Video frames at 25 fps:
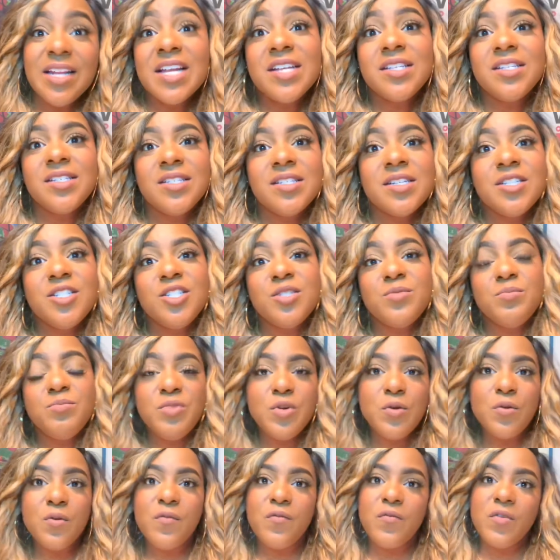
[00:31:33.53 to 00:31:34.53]
That's such a
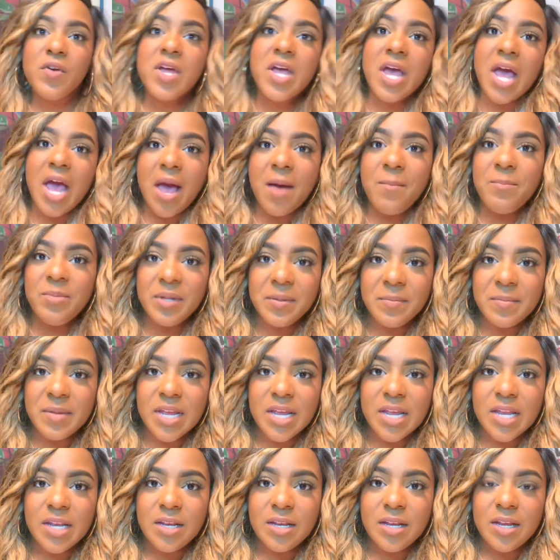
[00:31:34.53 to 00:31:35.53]
beautiful
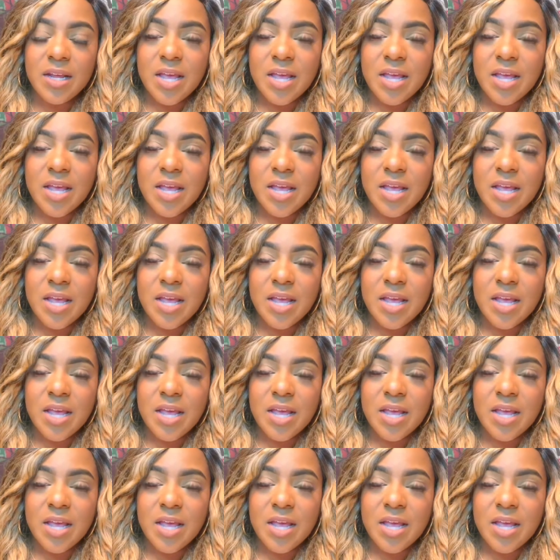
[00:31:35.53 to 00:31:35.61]
compliment